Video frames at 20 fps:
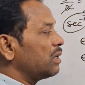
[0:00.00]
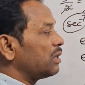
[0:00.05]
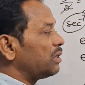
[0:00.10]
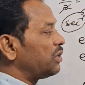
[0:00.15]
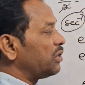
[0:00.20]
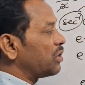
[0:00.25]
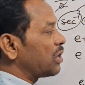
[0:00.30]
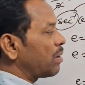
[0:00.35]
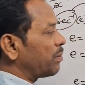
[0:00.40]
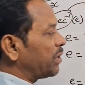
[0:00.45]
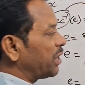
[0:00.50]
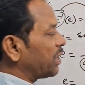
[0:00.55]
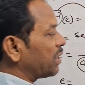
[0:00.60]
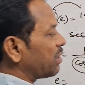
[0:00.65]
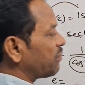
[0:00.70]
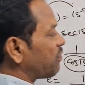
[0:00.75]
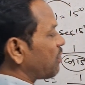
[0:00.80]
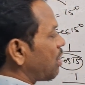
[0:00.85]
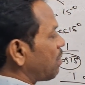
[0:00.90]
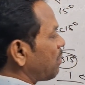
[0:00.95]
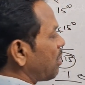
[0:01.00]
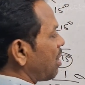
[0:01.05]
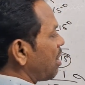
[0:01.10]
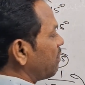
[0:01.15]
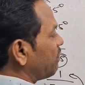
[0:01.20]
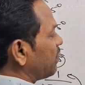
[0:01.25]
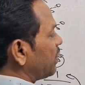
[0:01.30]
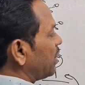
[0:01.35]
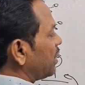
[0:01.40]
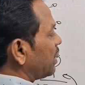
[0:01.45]
in the form
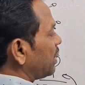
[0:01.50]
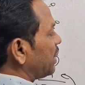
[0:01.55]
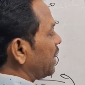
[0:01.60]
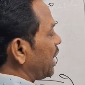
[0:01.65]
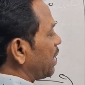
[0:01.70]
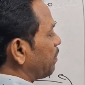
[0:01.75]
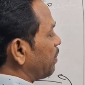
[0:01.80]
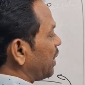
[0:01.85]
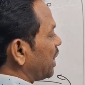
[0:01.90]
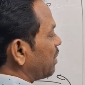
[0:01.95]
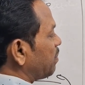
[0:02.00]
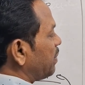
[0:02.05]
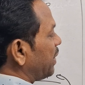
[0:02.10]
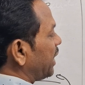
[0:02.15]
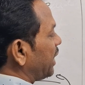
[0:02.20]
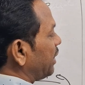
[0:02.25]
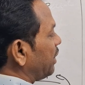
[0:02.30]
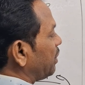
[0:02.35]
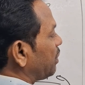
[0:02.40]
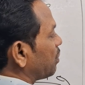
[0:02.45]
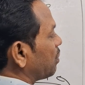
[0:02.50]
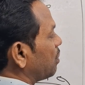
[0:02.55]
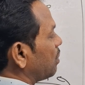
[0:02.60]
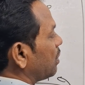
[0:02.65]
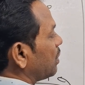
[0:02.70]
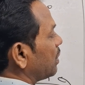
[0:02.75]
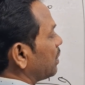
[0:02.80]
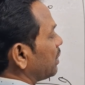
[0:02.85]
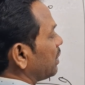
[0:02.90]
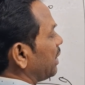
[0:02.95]
of a plus b
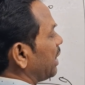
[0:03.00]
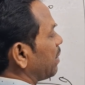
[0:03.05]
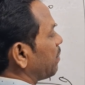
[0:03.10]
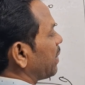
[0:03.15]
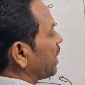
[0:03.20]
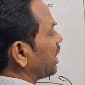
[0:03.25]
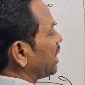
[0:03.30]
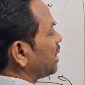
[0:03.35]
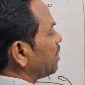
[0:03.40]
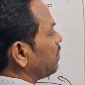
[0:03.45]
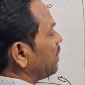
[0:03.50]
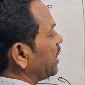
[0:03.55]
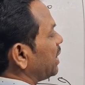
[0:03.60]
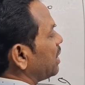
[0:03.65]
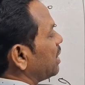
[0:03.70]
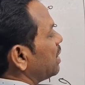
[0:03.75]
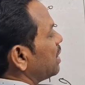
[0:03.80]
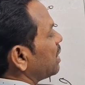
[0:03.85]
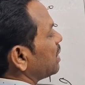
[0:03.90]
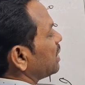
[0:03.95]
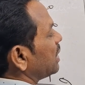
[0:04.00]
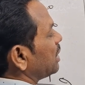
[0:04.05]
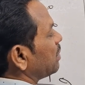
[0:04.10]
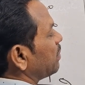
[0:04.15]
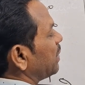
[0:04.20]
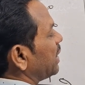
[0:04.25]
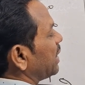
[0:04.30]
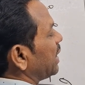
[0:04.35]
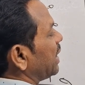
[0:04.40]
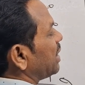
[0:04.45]
into a minus b, nothing
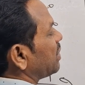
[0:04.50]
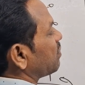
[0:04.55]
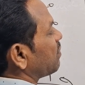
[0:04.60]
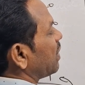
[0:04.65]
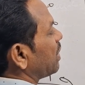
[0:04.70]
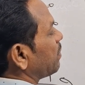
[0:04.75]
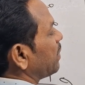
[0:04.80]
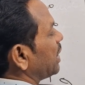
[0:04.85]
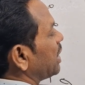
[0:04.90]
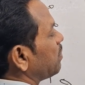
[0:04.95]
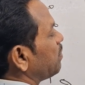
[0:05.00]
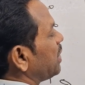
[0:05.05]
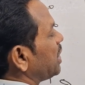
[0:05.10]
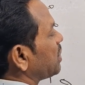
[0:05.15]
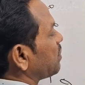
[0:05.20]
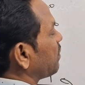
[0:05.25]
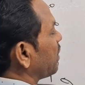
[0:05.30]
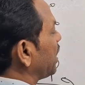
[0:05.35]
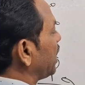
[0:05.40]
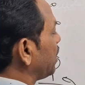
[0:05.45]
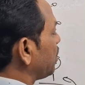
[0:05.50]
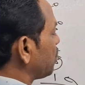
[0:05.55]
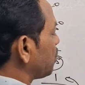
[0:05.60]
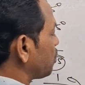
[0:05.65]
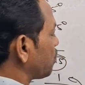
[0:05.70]
but a square minus b square.